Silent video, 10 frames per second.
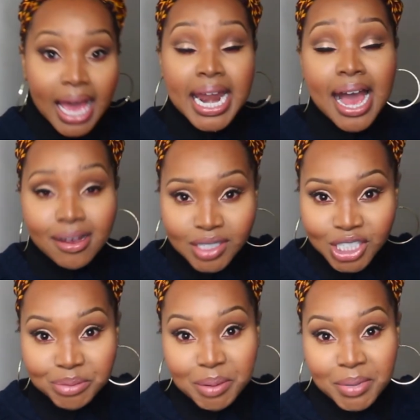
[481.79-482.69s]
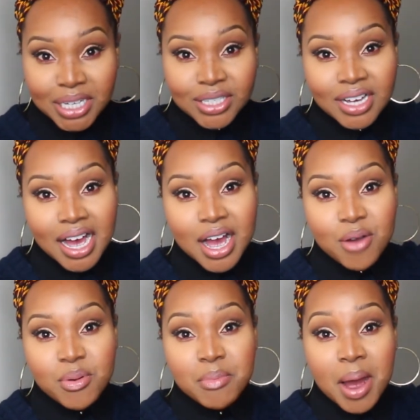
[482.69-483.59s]
And I also remember
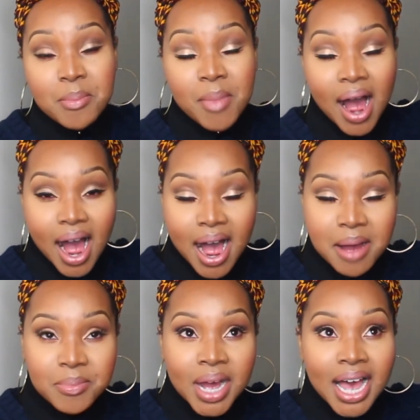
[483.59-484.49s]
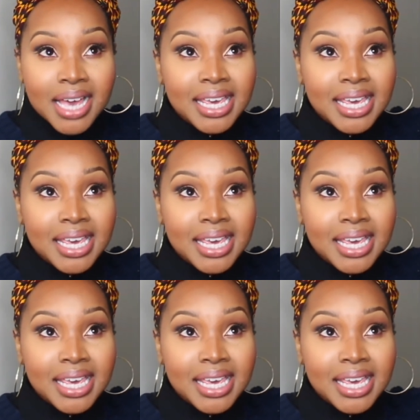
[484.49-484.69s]
when my mom